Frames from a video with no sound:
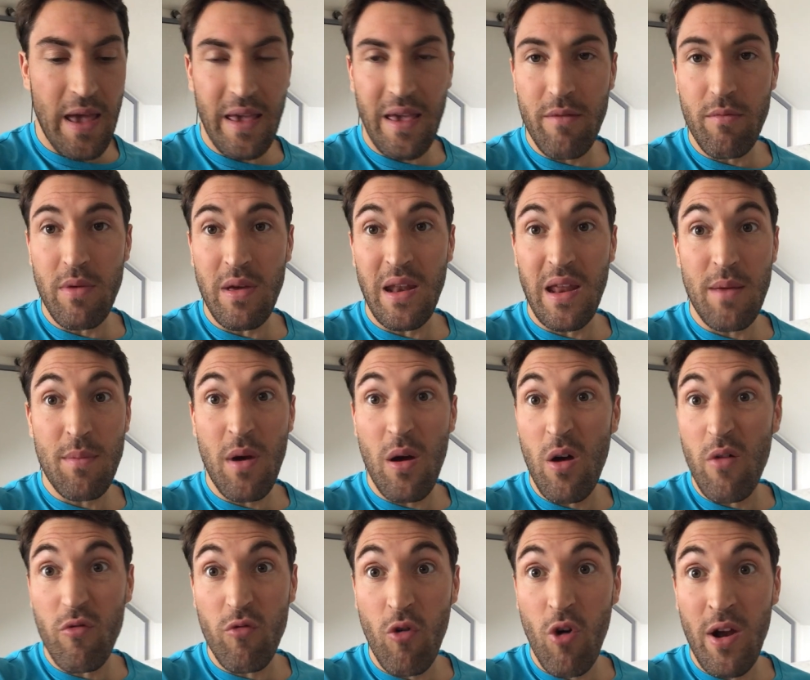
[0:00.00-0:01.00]
give me an email
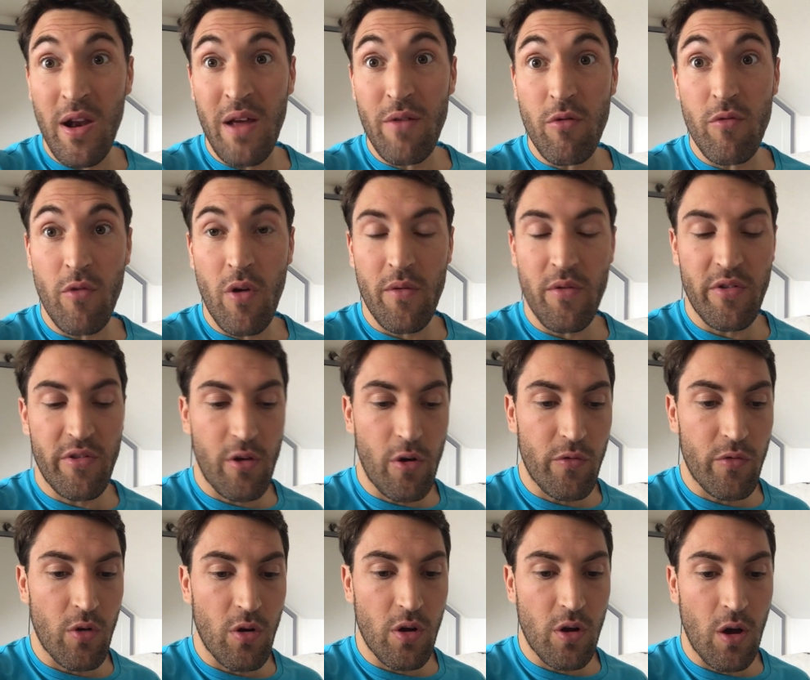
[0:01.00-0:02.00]
at
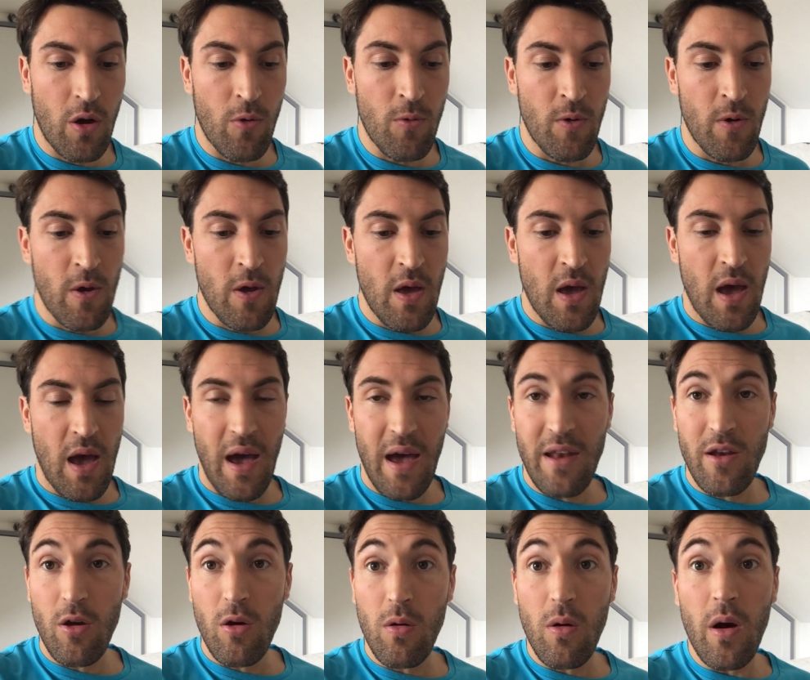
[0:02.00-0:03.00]
ryan@reviveyourself.co,
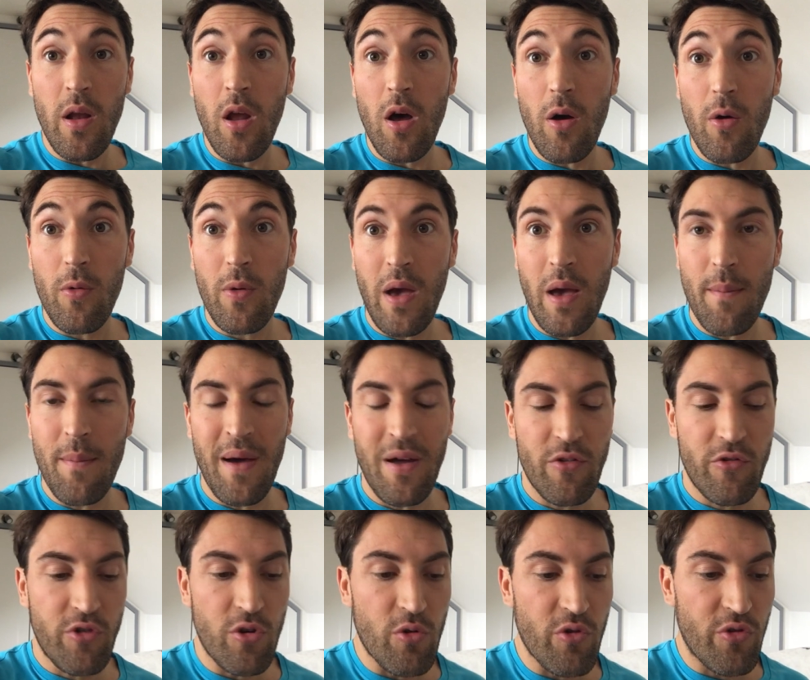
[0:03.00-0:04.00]
and I'll get
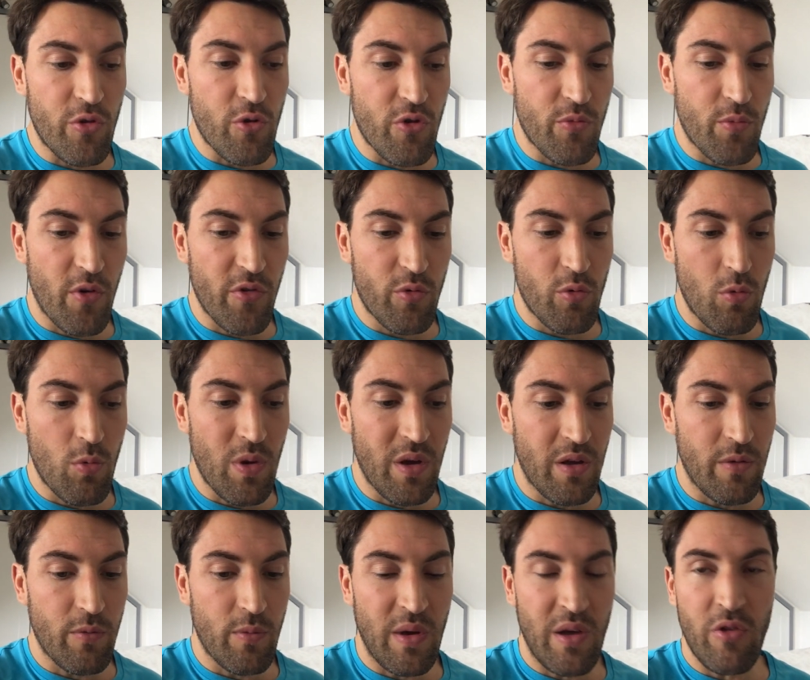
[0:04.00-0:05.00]
back to you as soon as possible. We
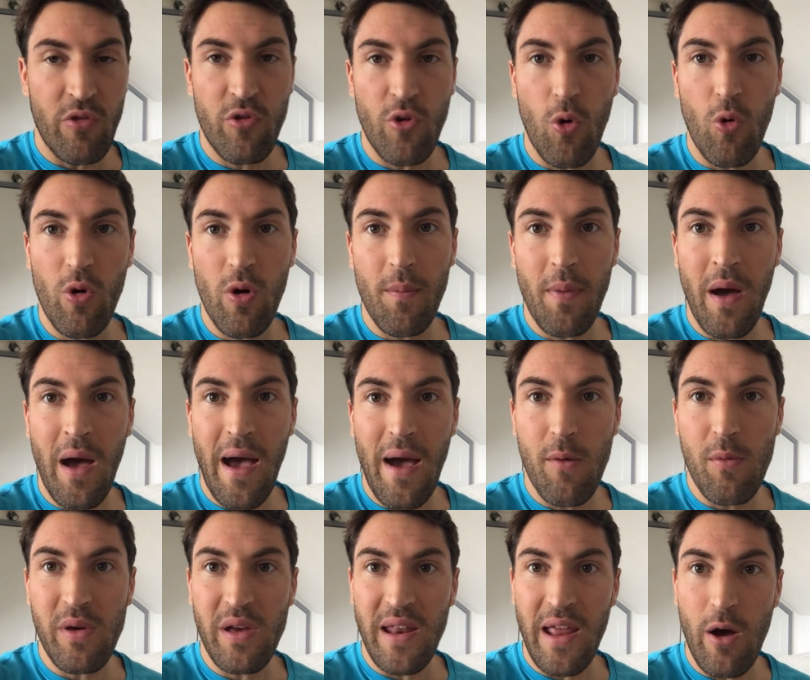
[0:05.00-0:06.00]
can talk about
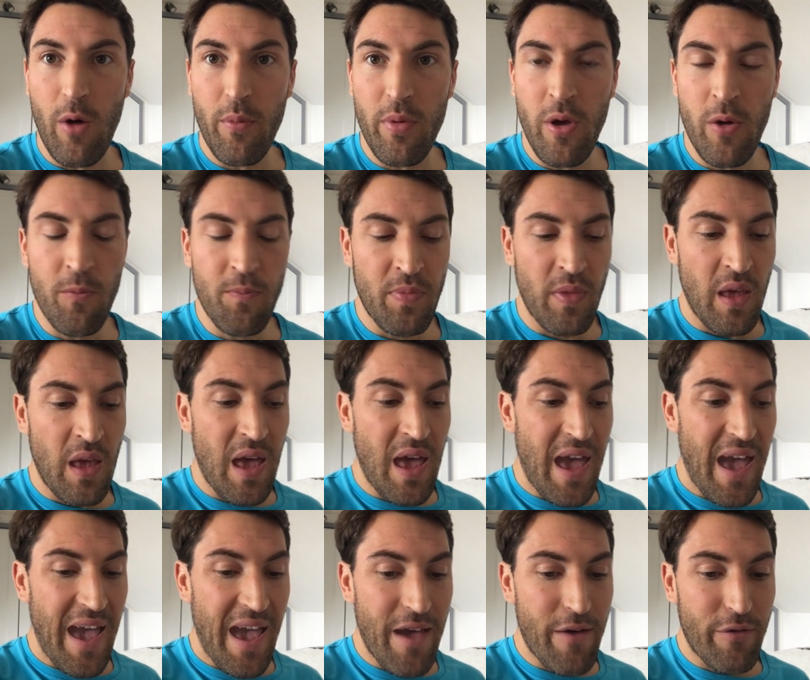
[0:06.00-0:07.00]
how we can help you.
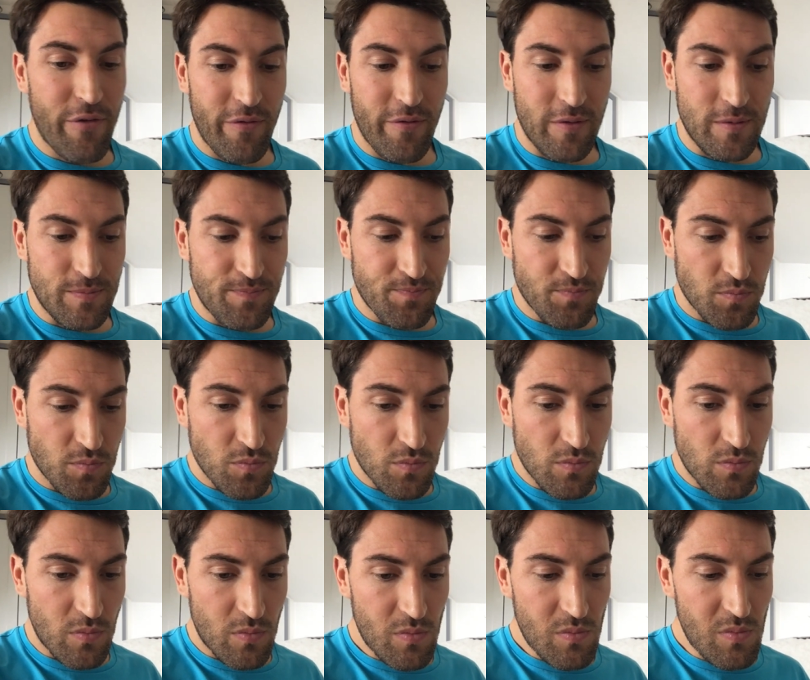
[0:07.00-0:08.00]
If
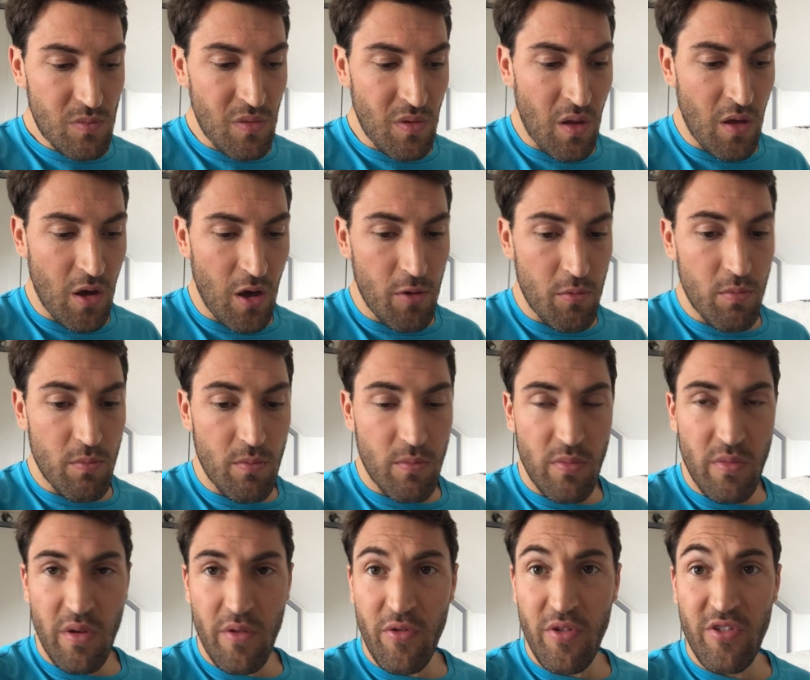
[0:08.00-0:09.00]
you're
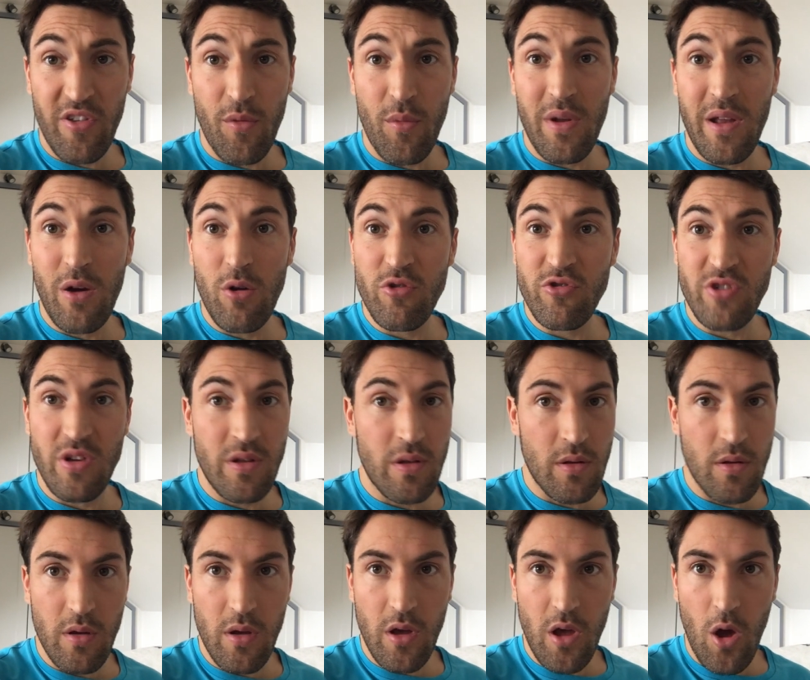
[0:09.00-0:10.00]
someone else,
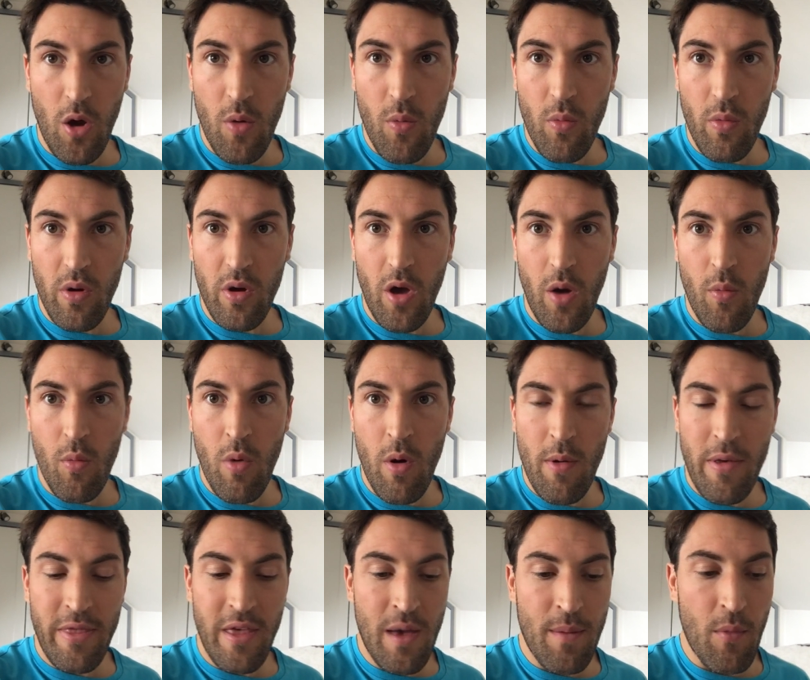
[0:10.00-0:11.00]
then go and
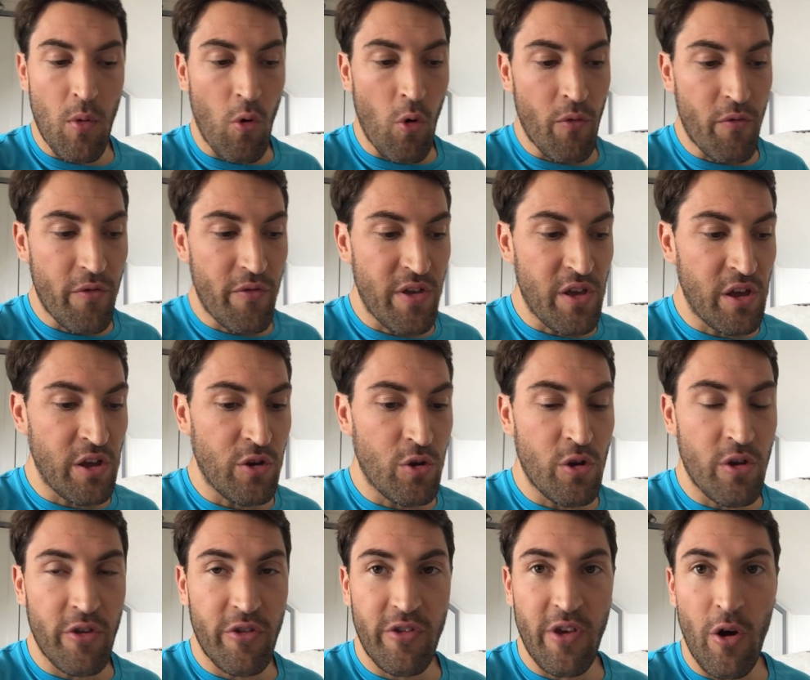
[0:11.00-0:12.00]
work with them, or if you think you can
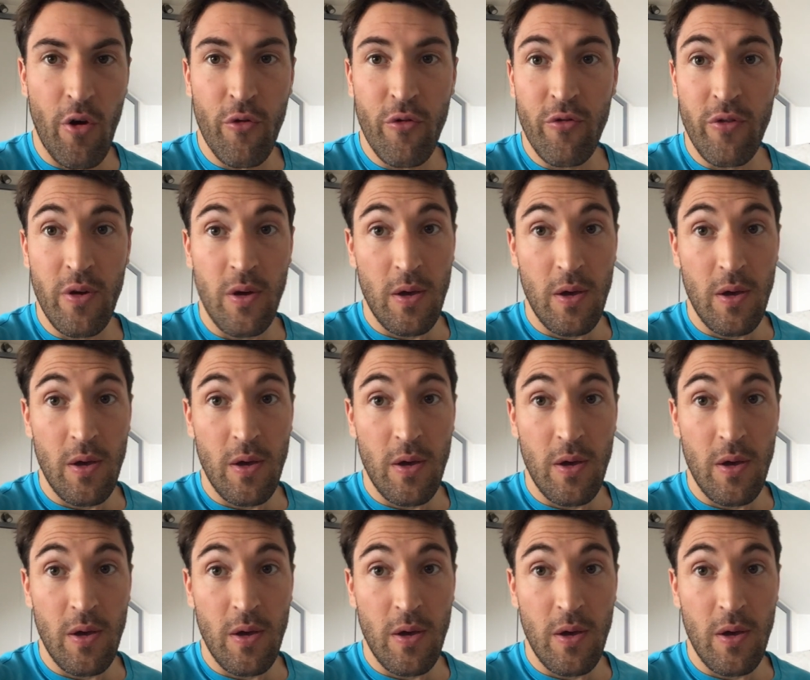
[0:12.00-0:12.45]
do it yourself,